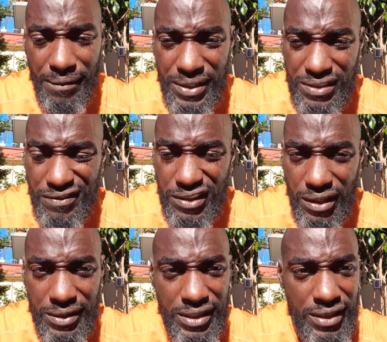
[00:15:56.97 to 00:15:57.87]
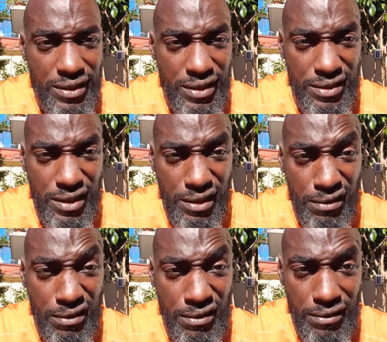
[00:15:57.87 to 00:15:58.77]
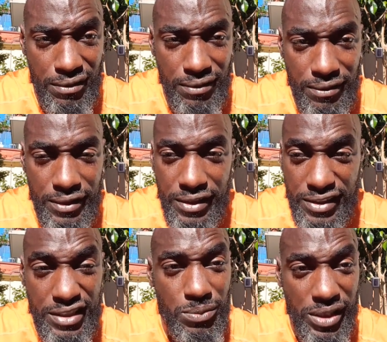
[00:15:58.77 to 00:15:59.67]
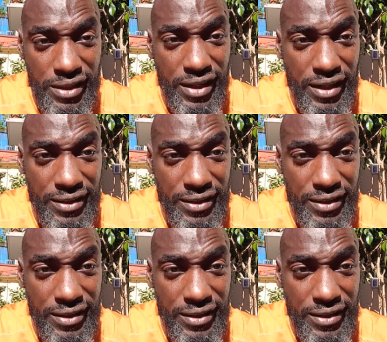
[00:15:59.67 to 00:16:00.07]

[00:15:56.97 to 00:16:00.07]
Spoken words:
I went to Florida, and I was like, is this what you